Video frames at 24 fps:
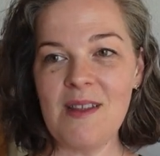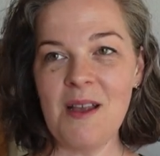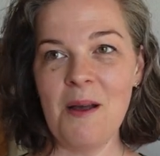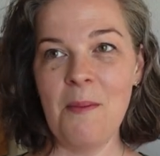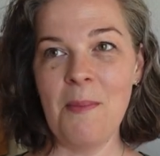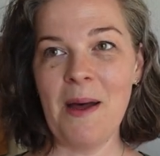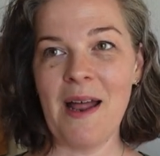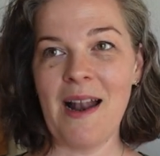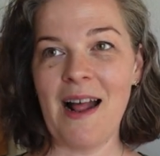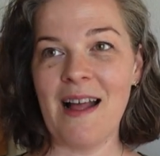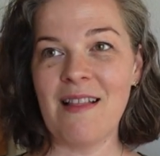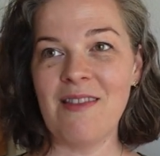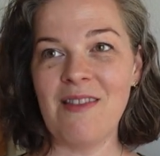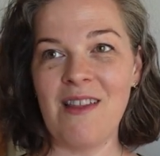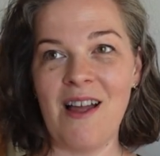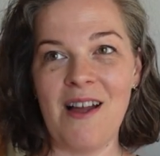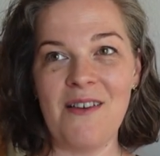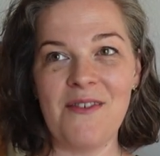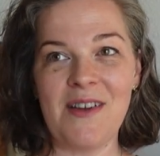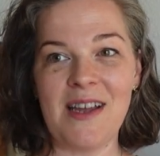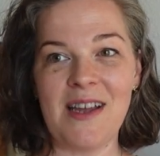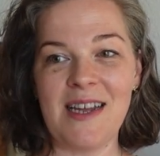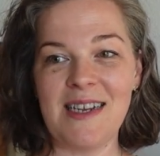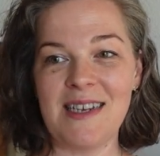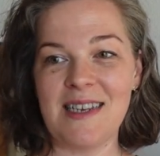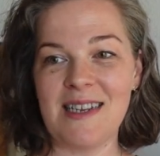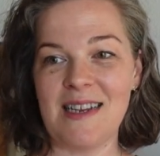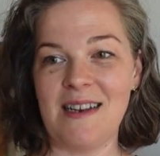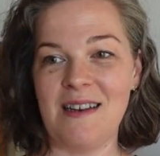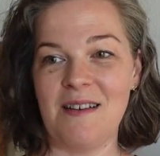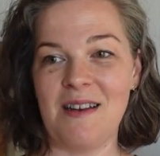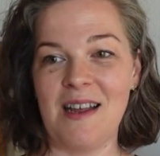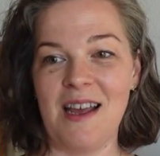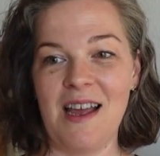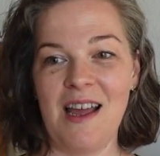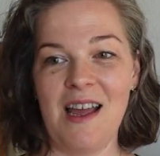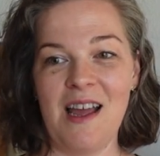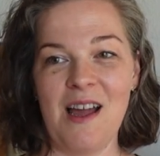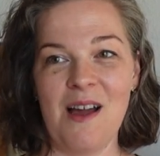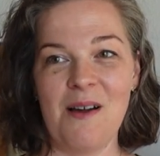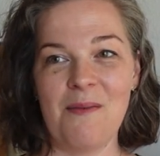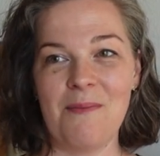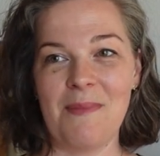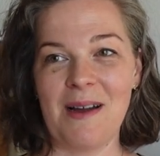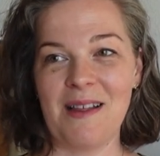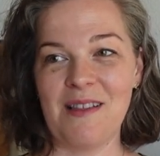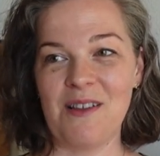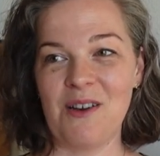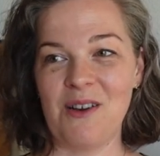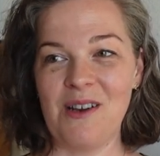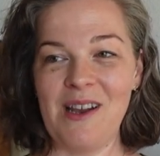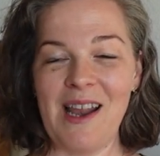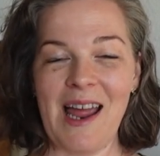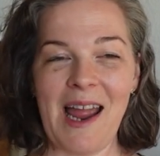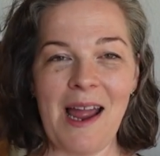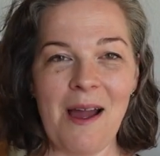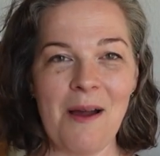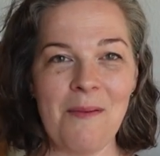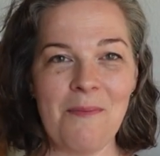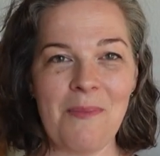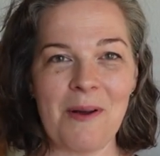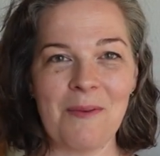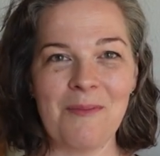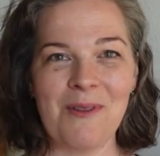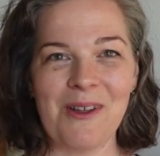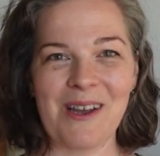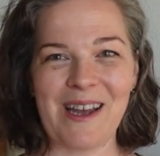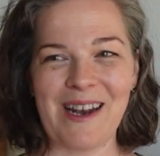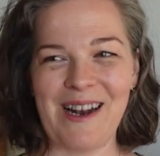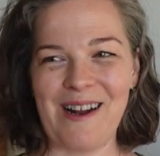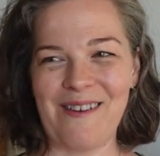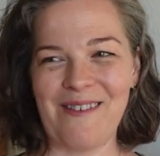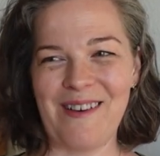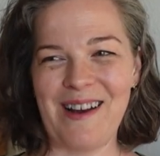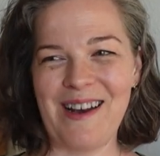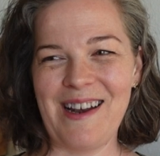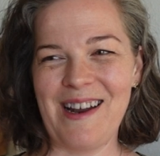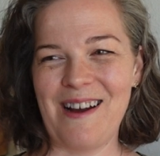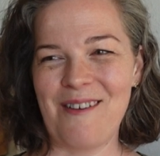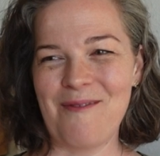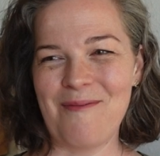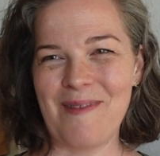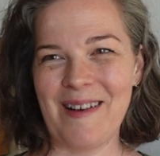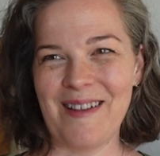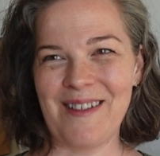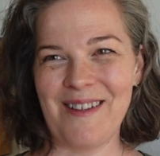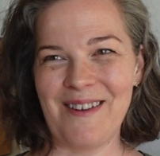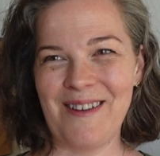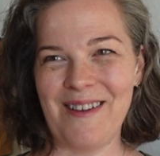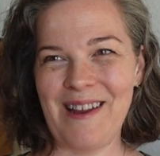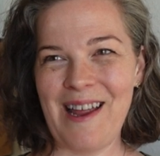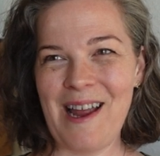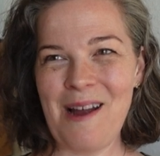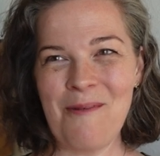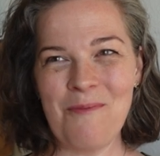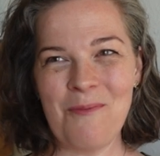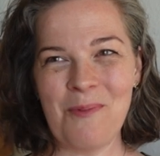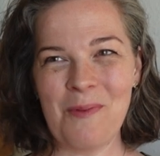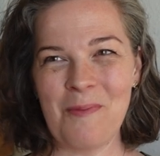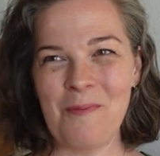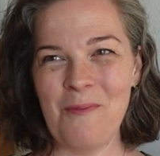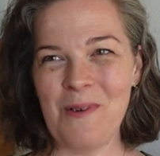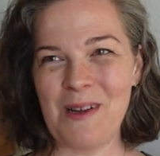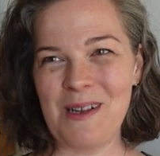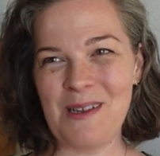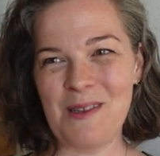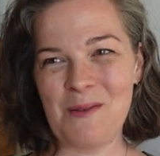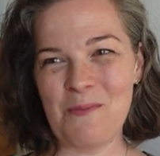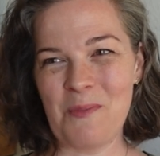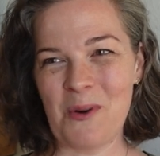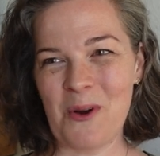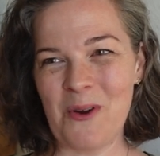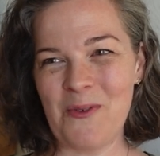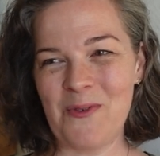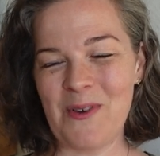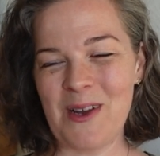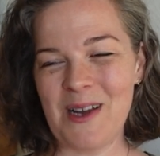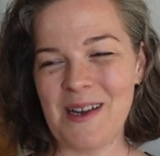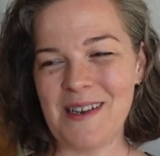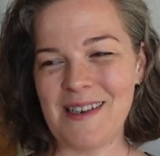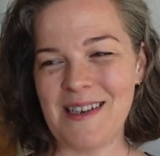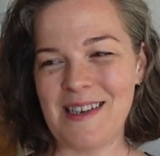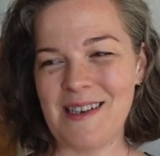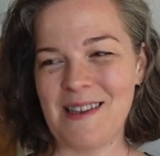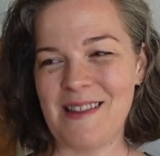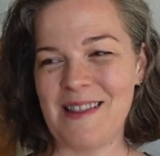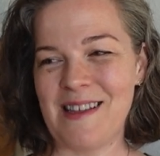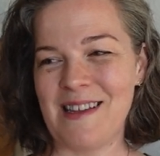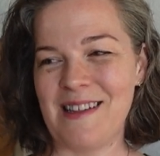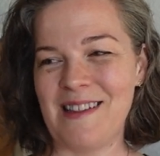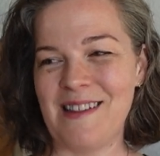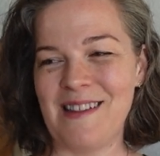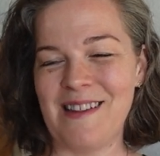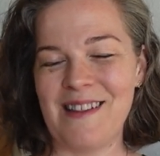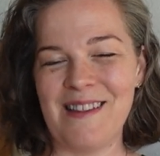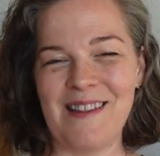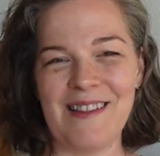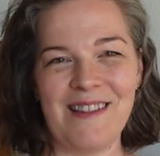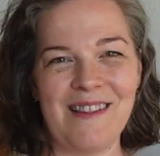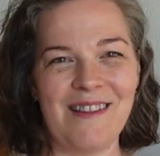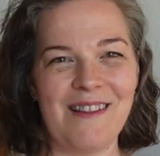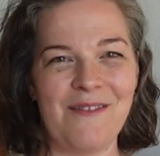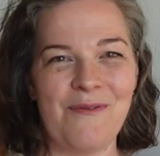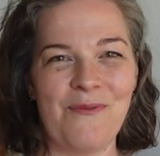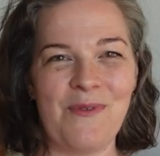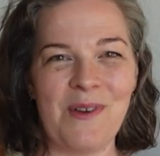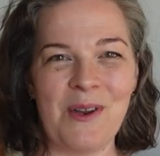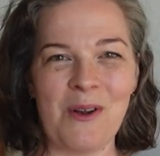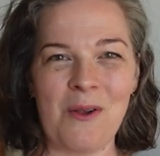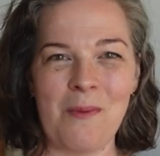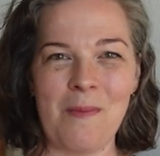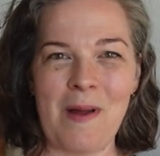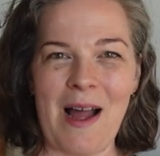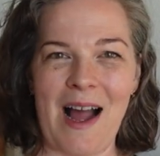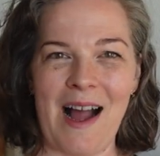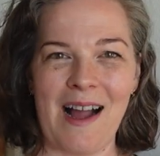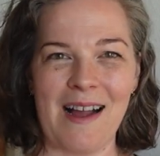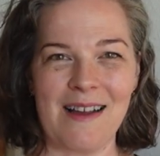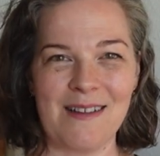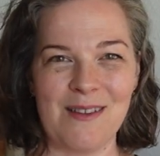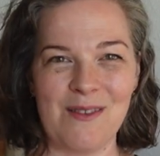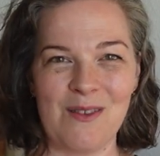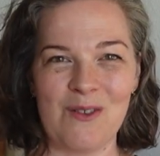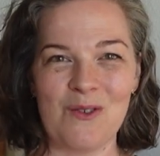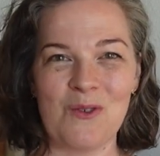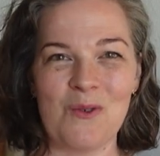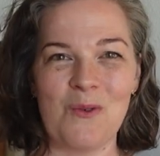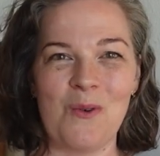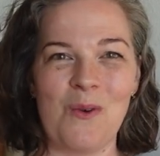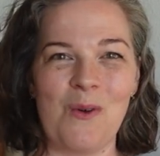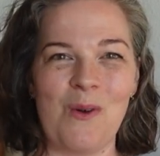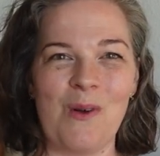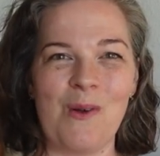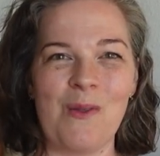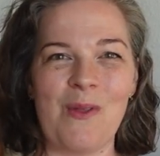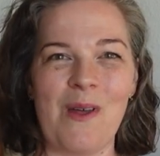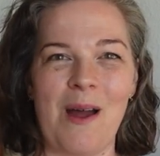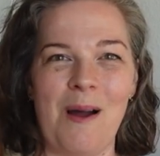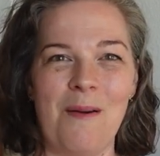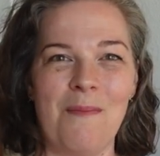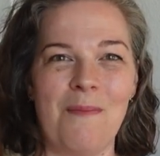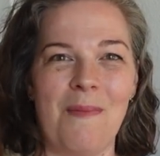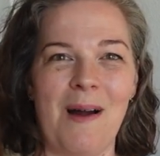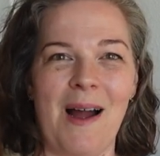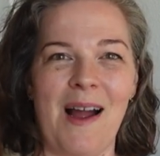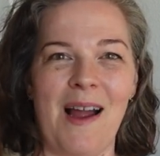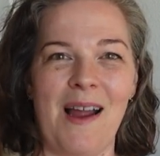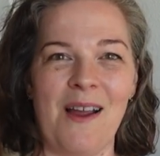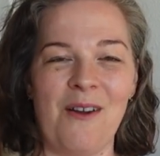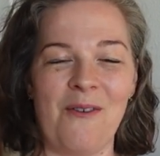But I love it, and my little lamp I'm looking at right now, my little lamp is perfect. The fiddleback stool that my